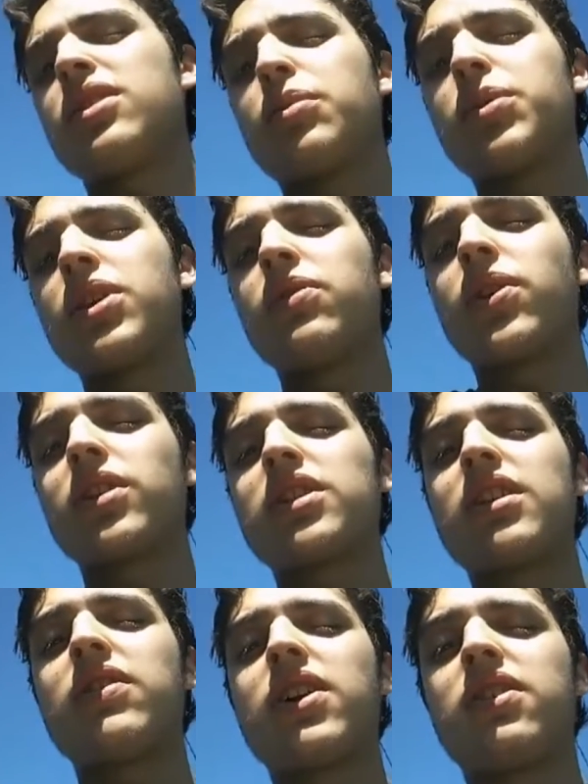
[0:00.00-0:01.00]
complete works
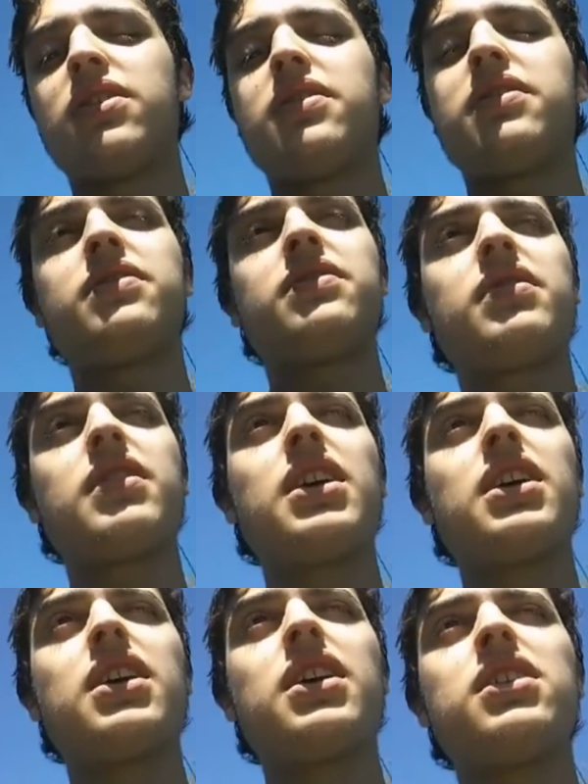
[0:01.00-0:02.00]
came out,
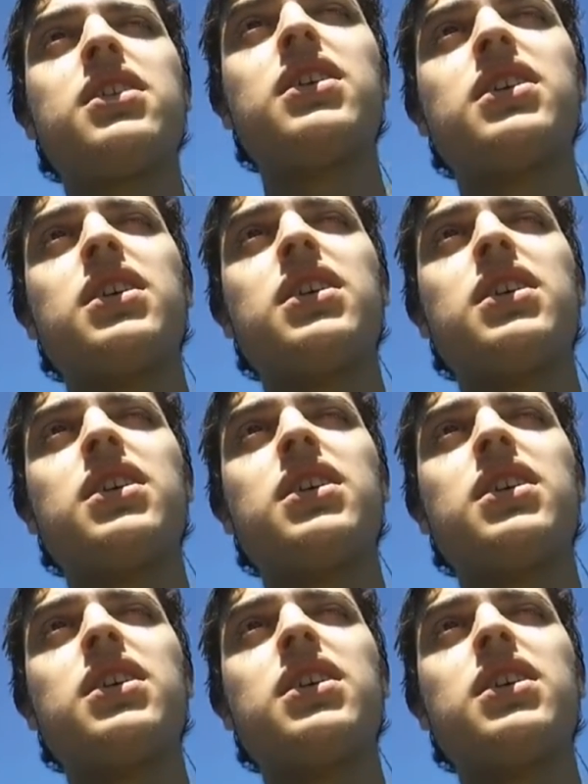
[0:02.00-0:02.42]
and